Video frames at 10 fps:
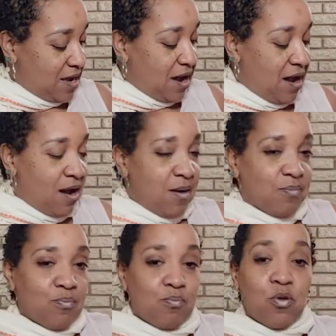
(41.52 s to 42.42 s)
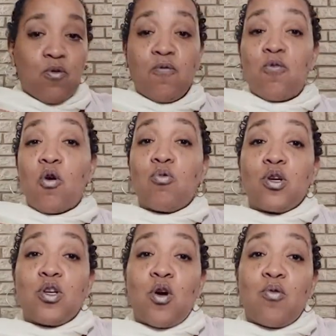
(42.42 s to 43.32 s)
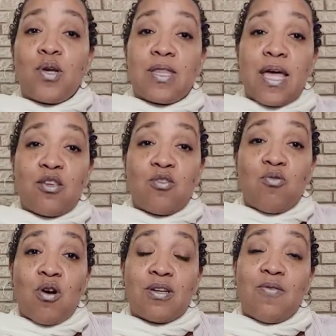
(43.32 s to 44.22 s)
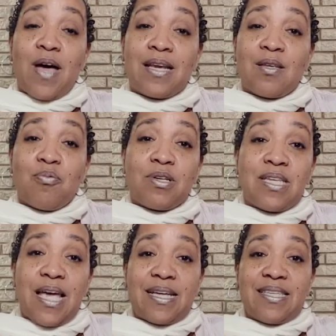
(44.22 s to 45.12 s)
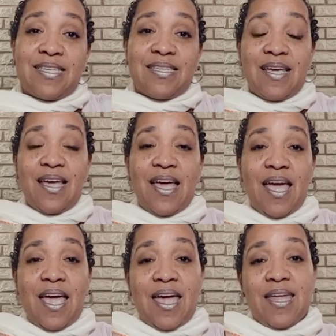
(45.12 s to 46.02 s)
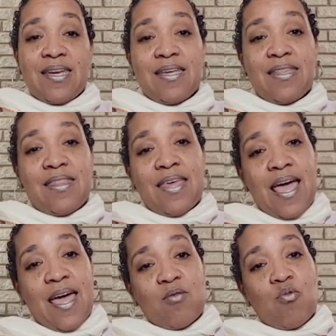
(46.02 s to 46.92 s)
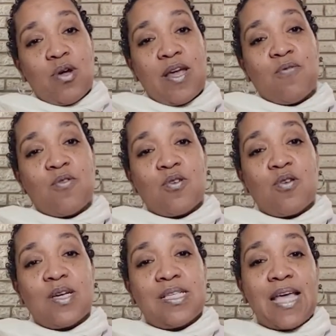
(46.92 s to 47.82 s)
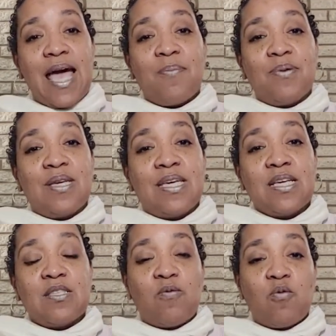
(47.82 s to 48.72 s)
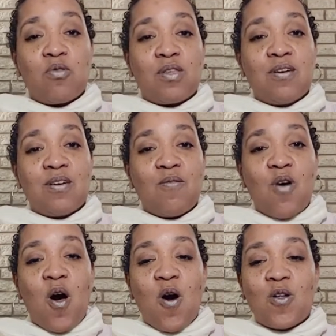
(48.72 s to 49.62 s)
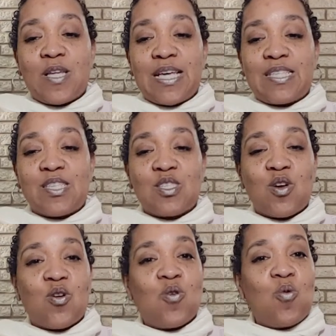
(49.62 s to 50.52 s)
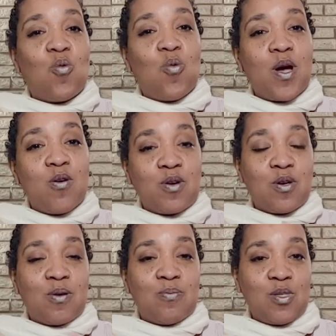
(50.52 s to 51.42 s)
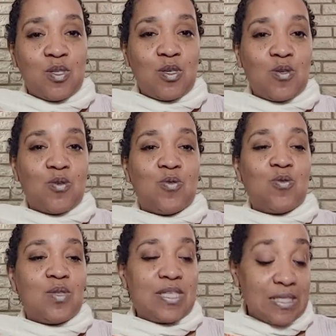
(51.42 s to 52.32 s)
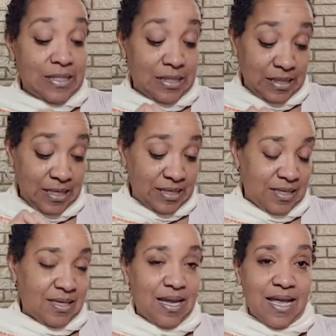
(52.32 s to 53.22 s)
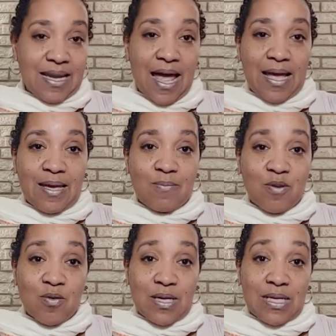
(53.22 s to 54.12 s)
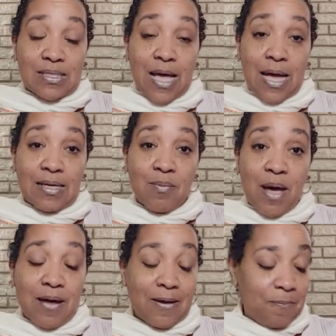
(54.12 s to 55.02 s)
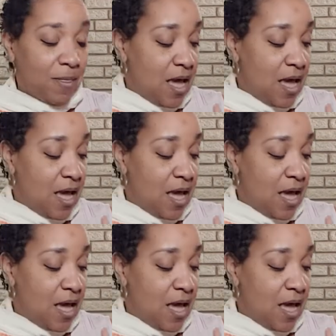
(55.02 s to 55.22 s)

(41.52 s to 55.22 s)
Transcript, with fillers: um, move forward knowing that you are divinely protected and that whatever is happening is for the good of all. And so, welcome to this season, and I am very excited about it.